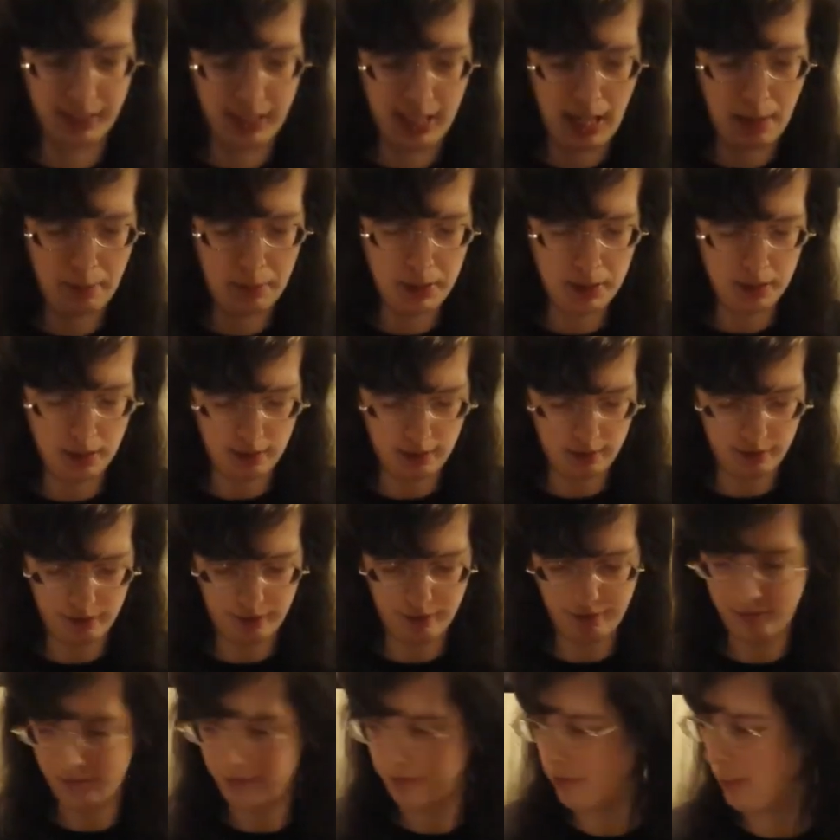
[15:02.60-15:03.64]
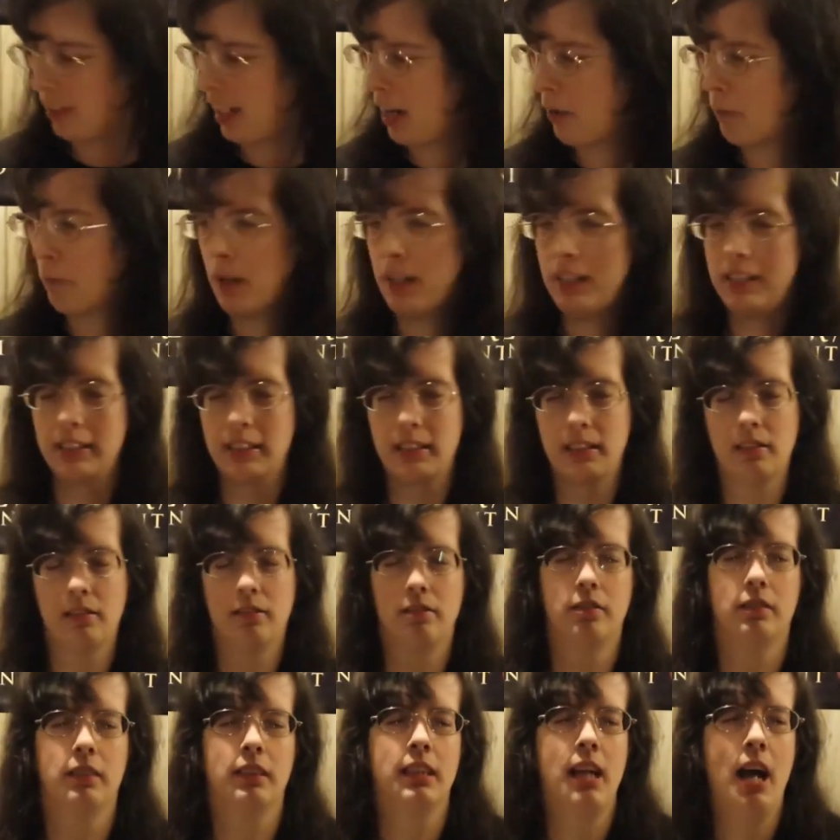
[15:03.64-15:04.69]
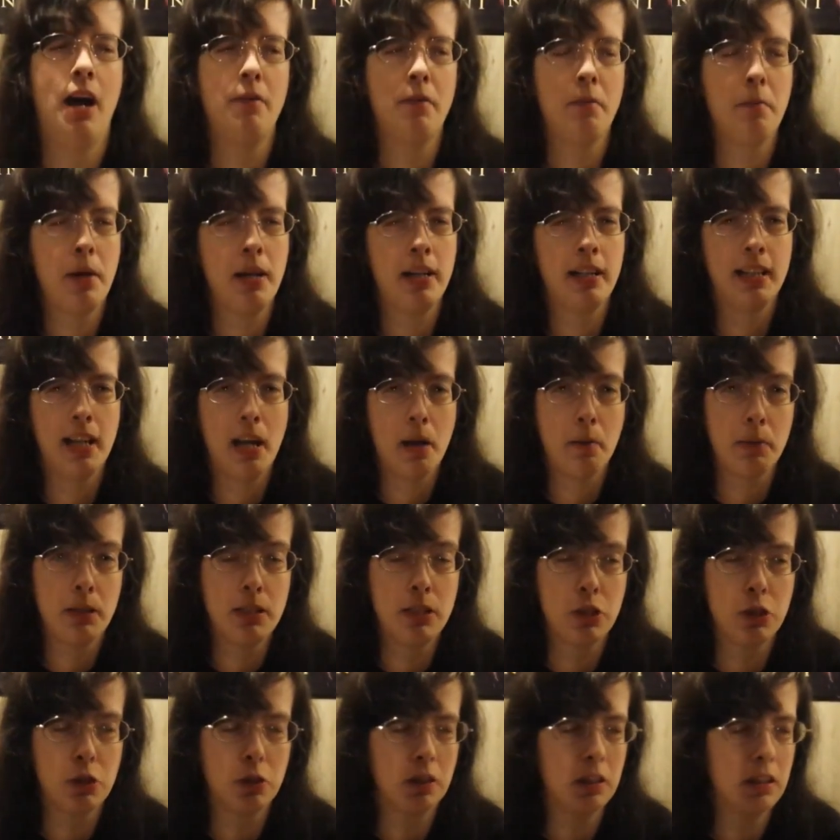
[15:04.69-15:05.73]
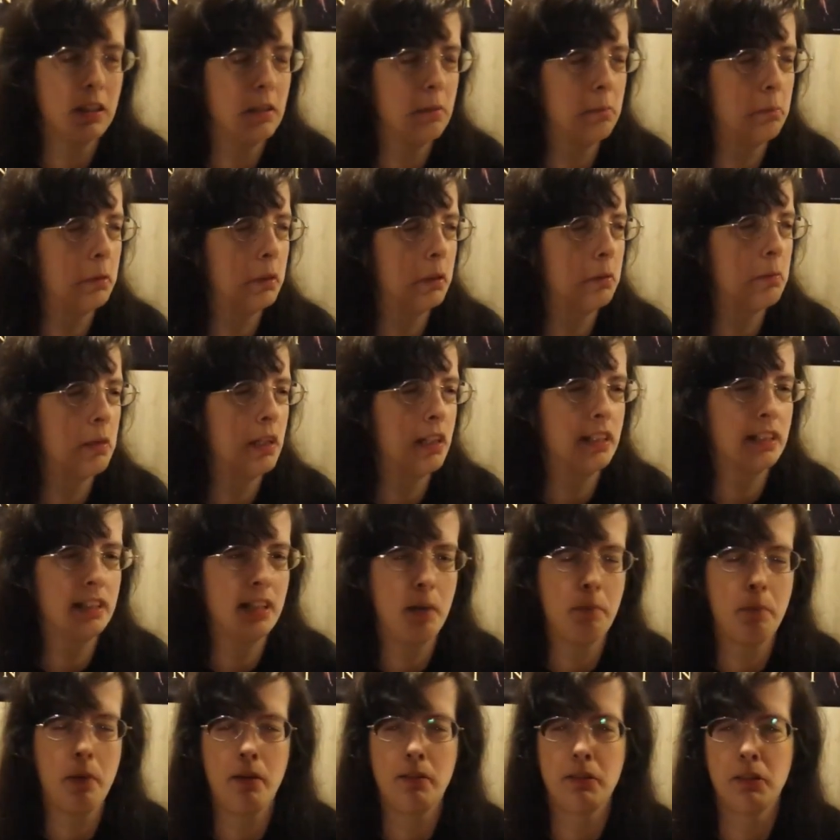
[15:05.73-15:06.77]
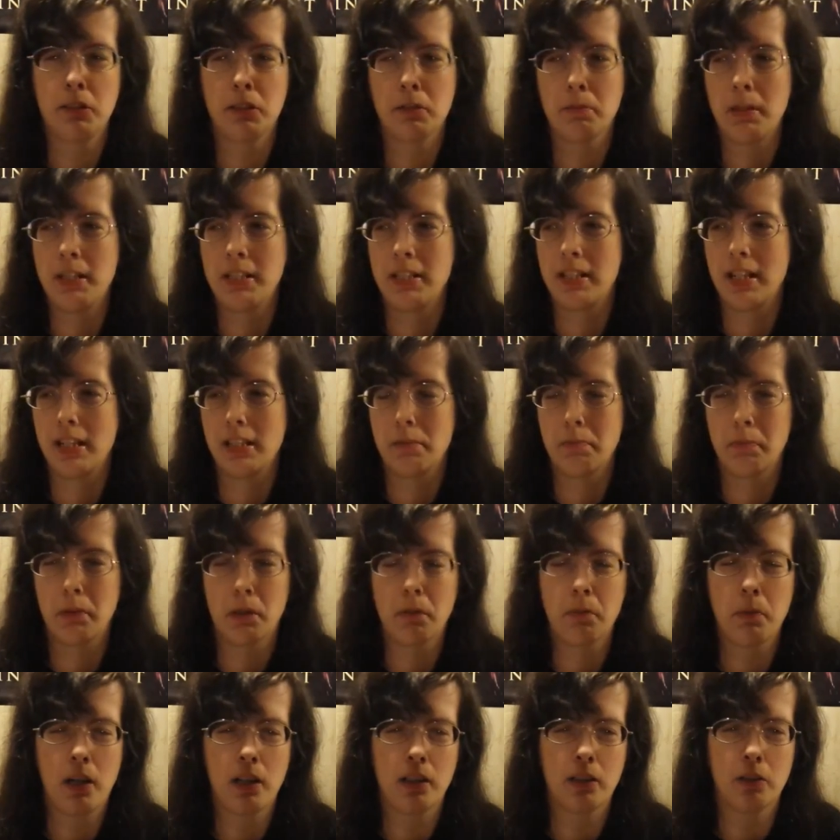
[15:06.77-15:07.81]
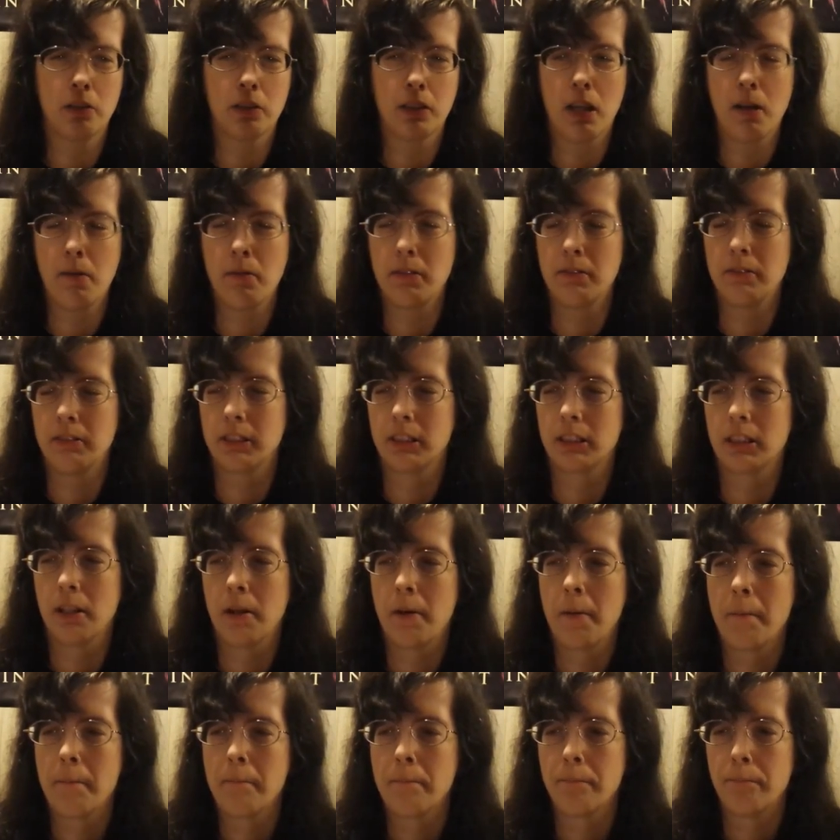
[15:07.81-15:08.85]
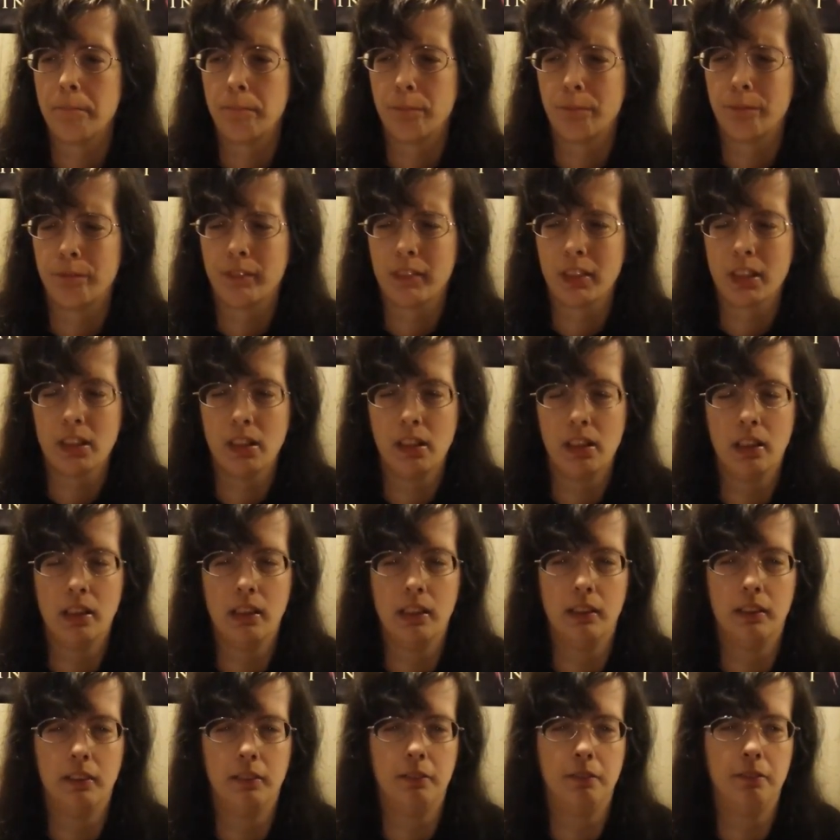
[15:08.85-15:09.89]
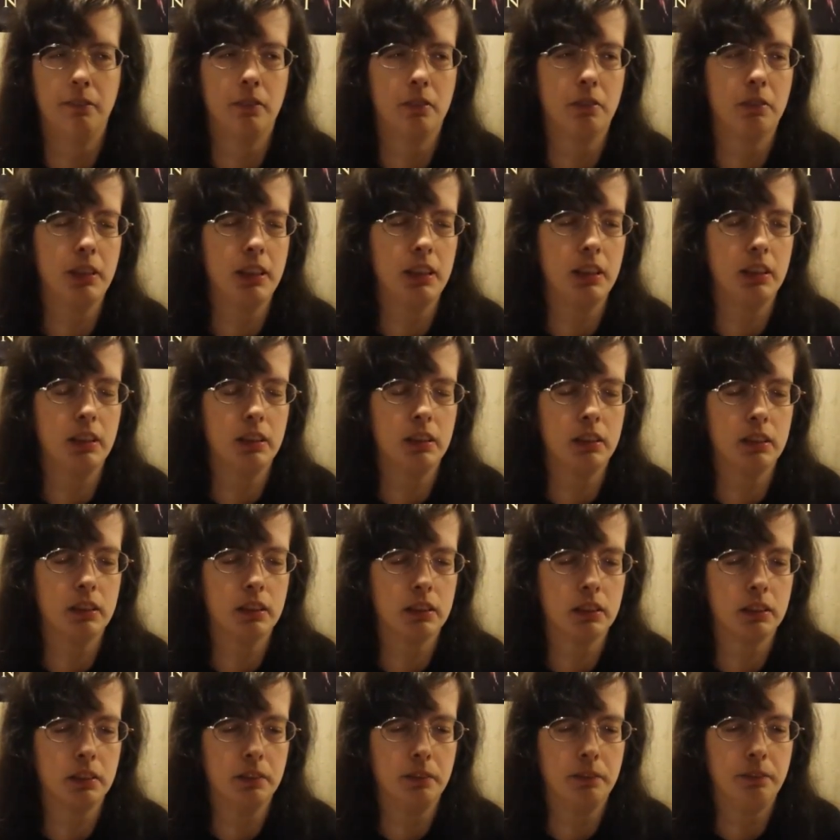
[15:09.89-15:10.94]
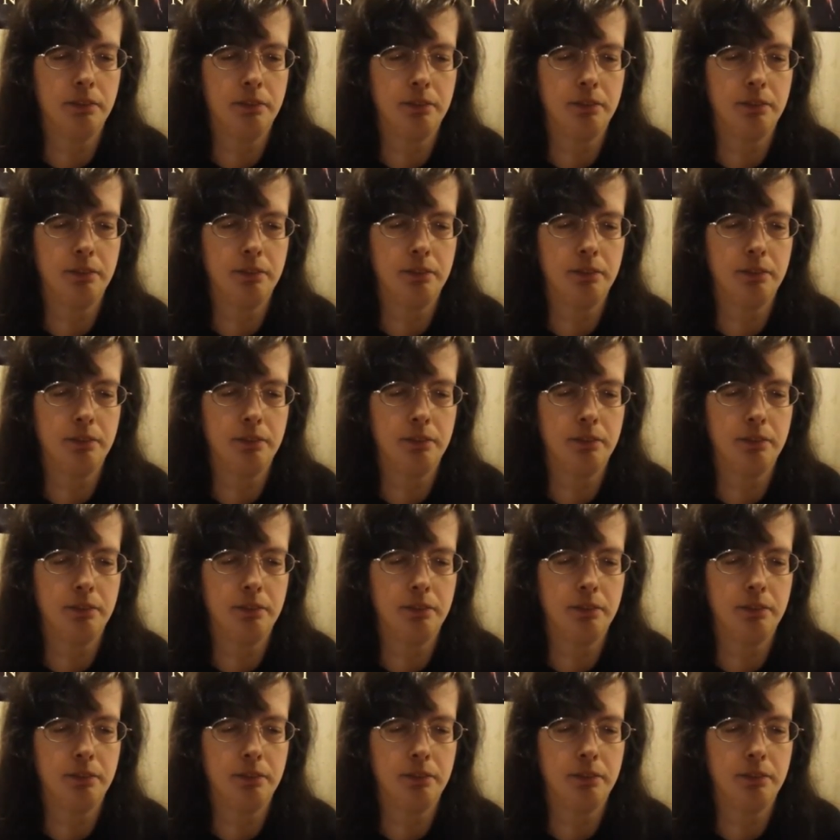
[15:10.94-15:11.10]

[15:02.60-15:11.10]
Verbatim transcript: yeah. I'm, well, I was because I haven't met an Emma and Julian bookmark yet, but I was using my Jace bookmark the whole time I was um, reading this.